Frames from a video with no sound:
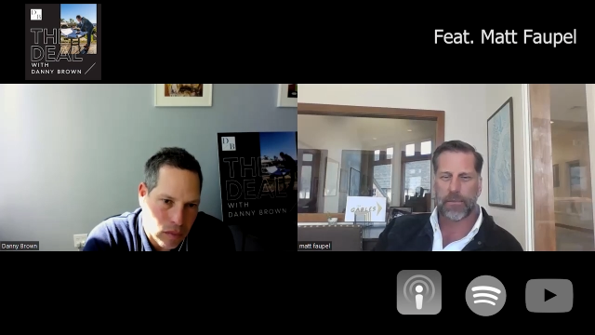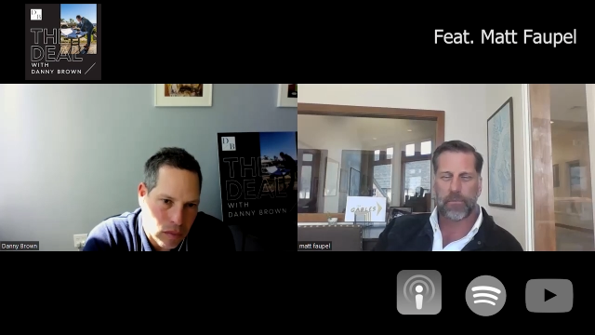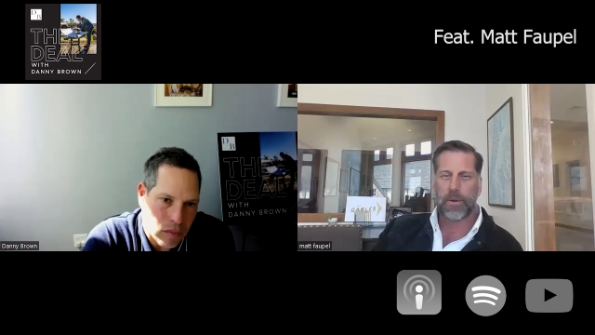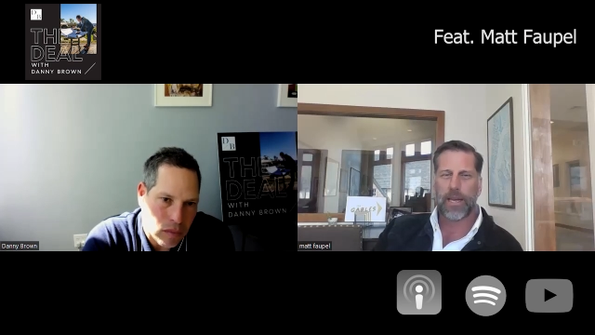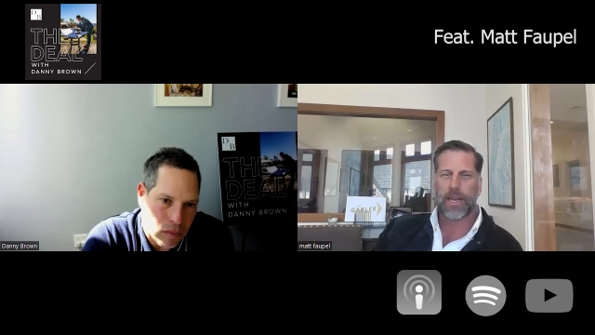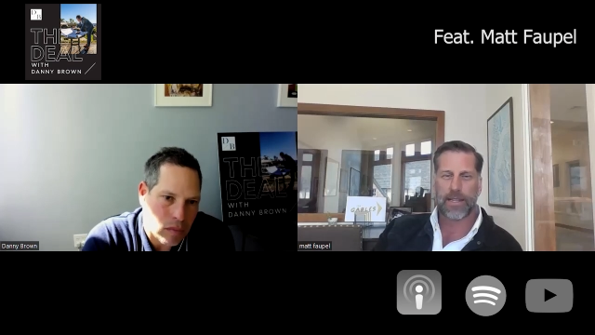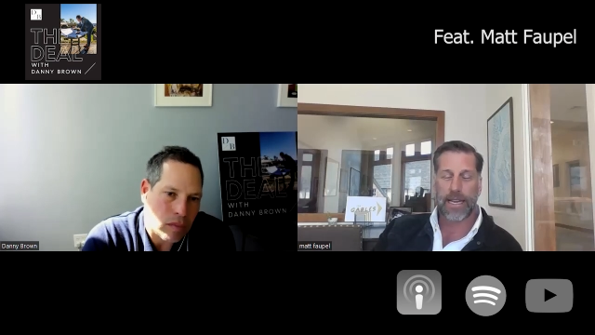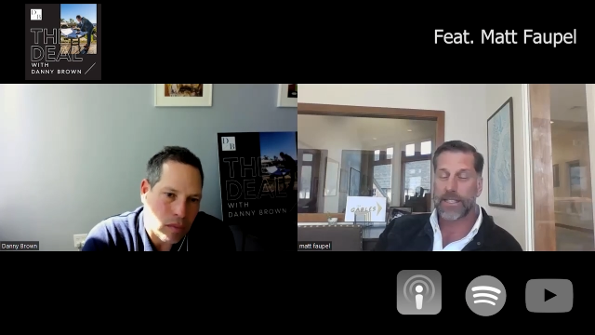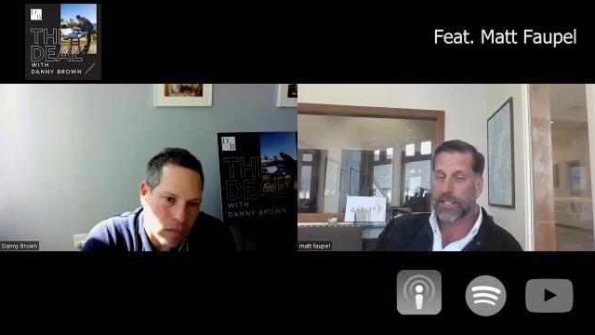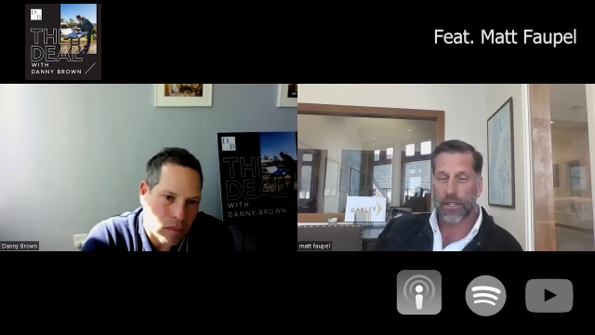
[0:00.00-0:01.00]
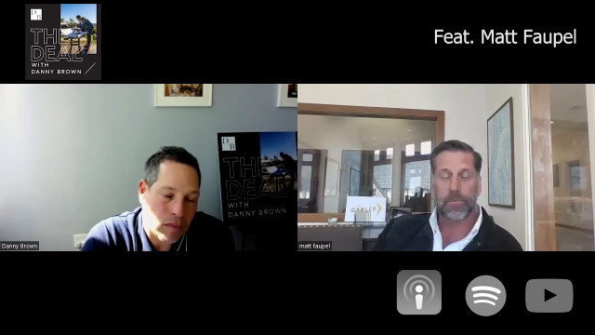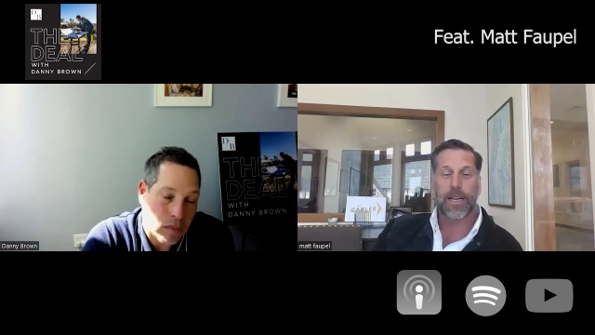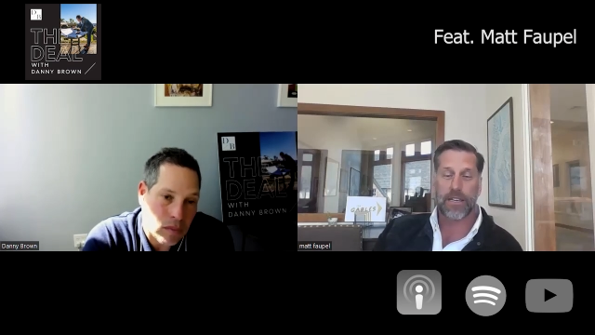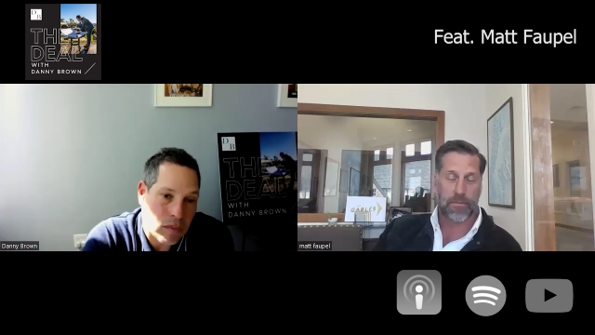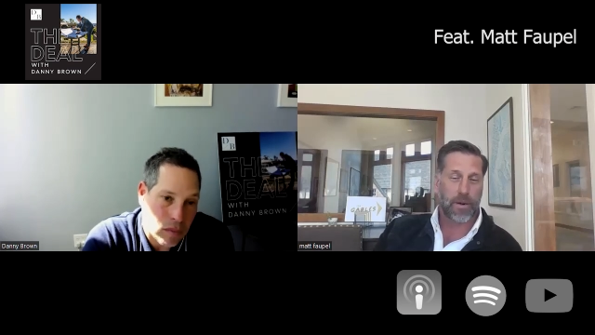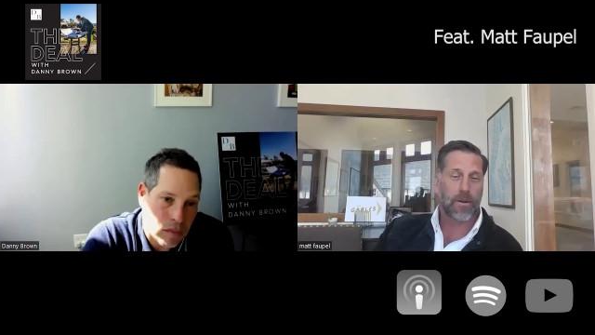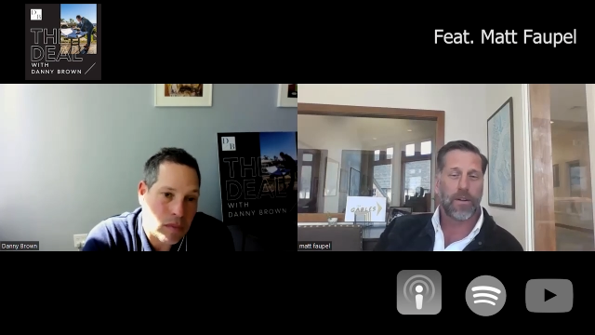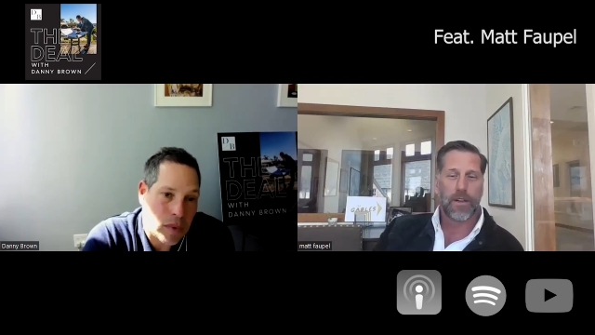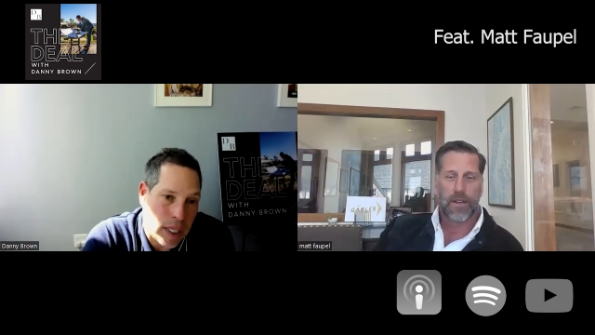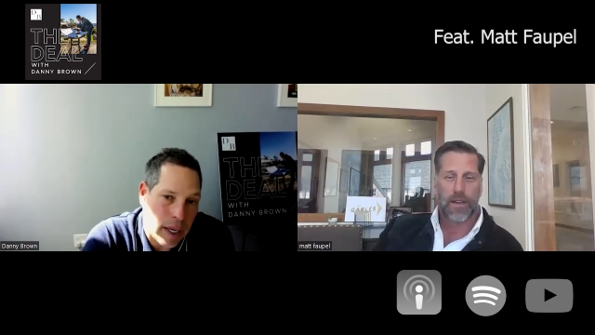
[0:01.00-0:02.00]
Speaker 1: a big. That's still a big number.
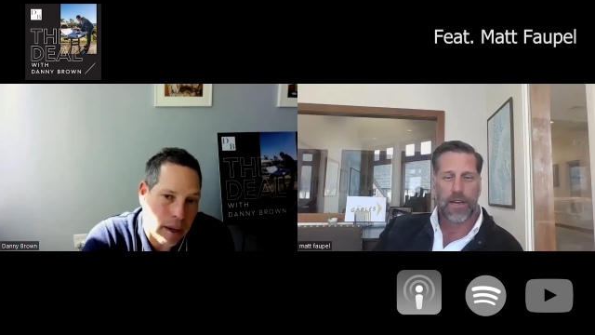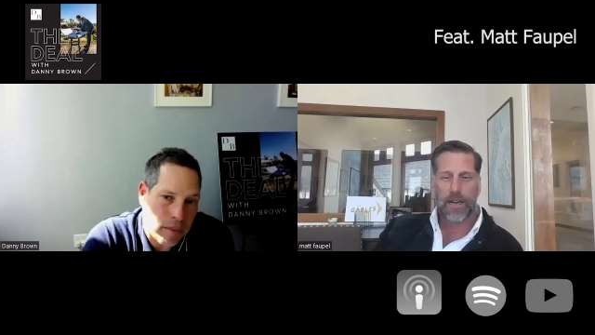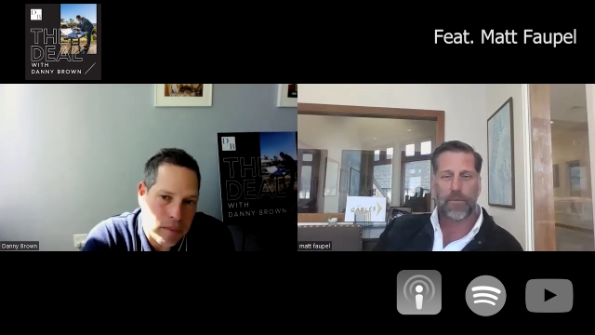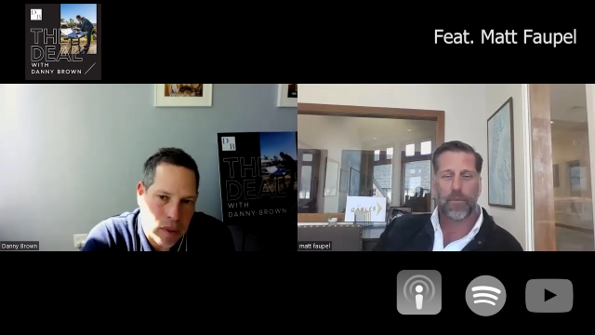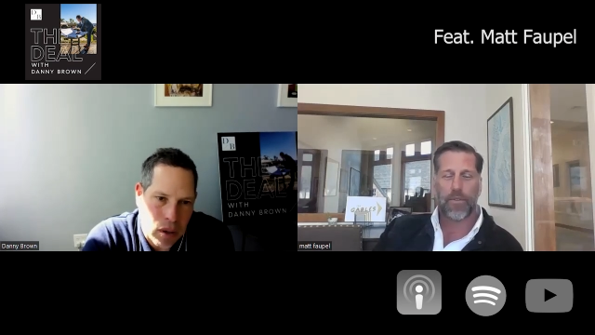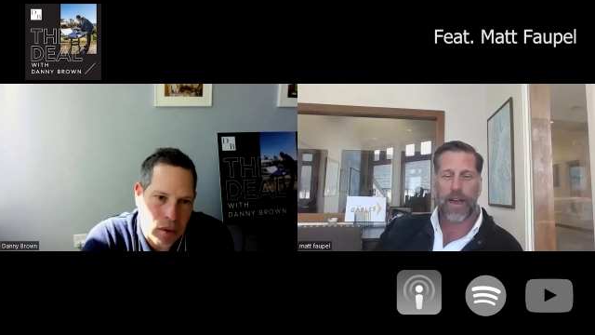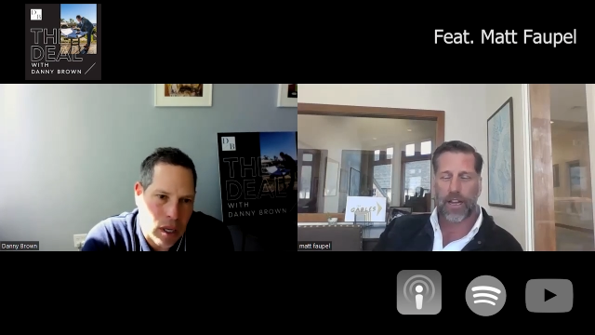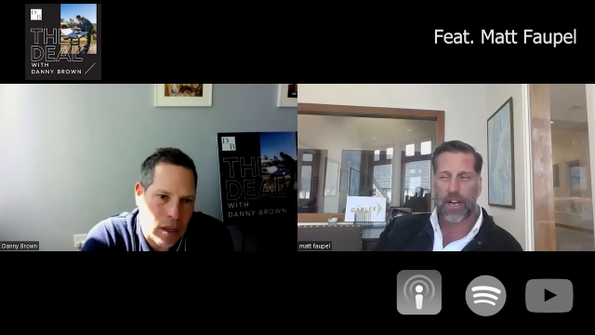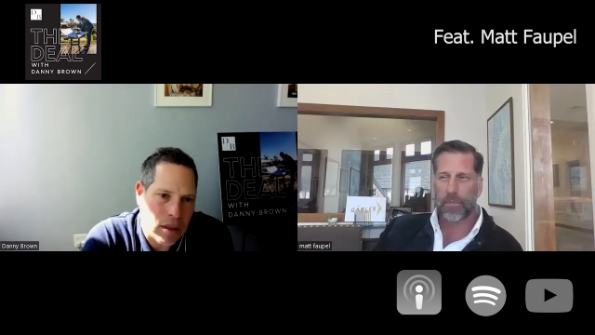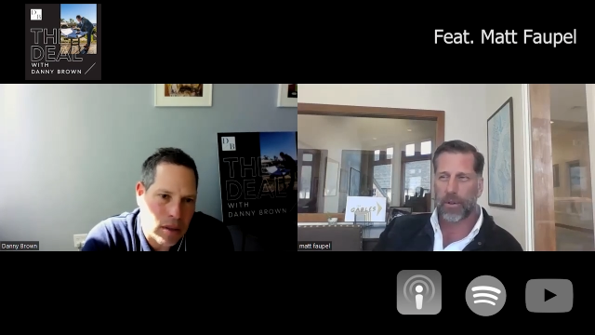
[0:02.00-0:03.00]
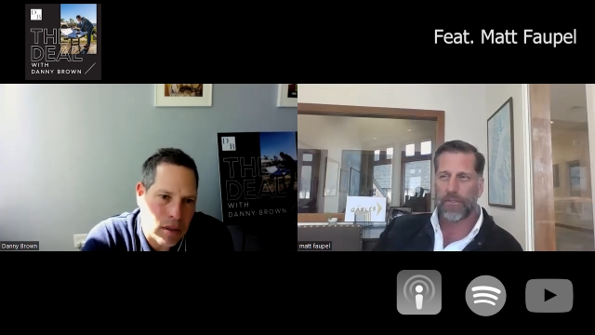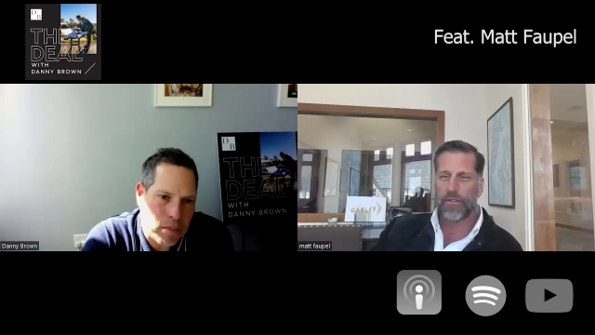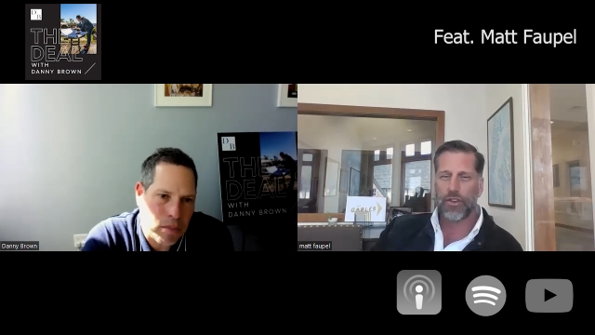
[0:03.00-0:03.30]
Yeah. So the, the...